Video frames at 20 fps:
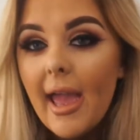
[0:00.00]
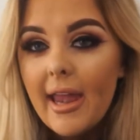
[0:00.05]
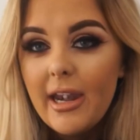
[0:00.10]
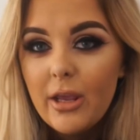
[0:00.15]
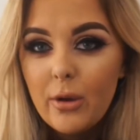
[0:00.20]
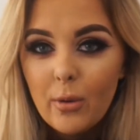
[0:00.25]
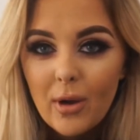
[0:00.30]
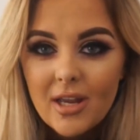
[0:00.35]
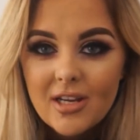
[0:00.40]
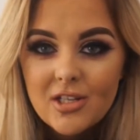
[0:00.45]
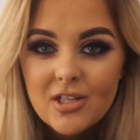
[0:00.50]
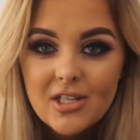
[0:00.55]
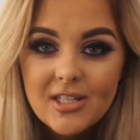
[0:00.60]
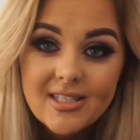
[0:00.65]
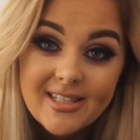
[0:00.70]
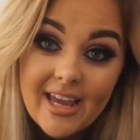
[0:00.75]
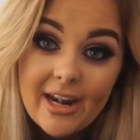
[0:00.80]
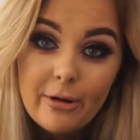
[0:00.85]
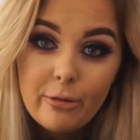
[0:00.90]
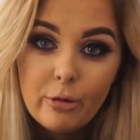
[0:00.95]
Any
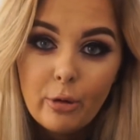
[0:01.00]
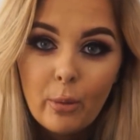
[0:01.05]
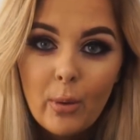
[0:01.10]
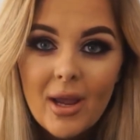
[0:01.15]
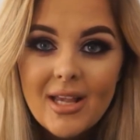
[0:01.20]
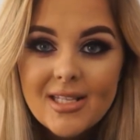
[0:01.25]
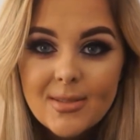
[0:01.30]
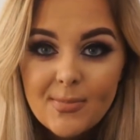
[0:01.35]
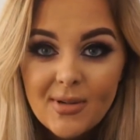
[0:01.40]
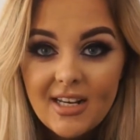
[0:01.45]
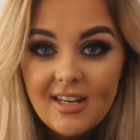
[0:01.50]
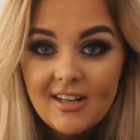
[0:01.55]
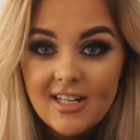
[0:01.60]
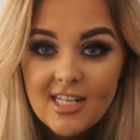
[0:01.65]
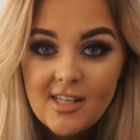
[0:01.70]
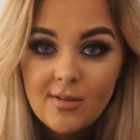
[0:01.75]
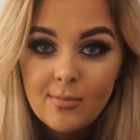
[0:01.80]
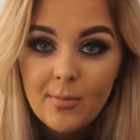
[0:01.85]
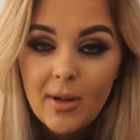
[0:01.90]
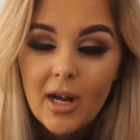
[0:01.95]
questions, any requests, please
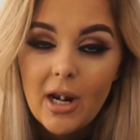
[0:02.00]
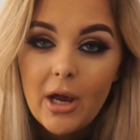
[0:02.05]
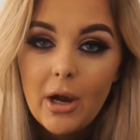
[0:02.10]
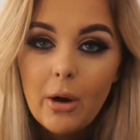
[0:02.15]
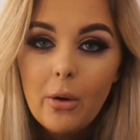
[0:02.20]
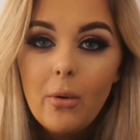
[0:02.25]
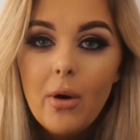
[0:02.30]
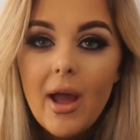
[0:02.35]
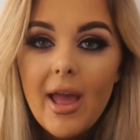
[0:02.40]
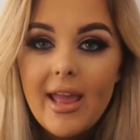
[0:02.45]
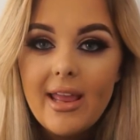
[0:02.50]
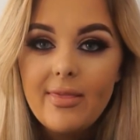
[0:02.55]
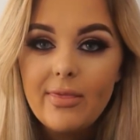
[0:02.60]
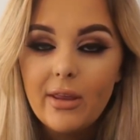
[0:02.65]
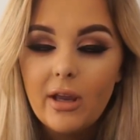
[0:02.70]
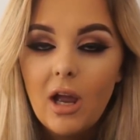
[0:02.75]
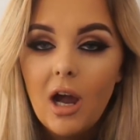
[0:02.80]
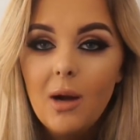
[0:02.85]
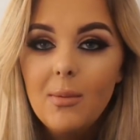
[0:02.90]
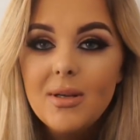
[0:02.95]
leave them below in
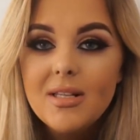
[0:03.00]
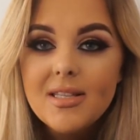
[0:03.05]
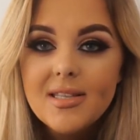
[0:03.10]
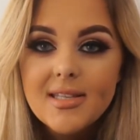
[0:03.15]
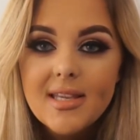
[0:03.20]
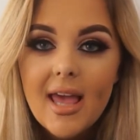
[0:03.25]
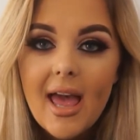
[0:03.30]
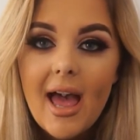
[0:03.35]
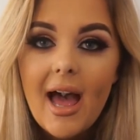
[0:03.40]
the comments,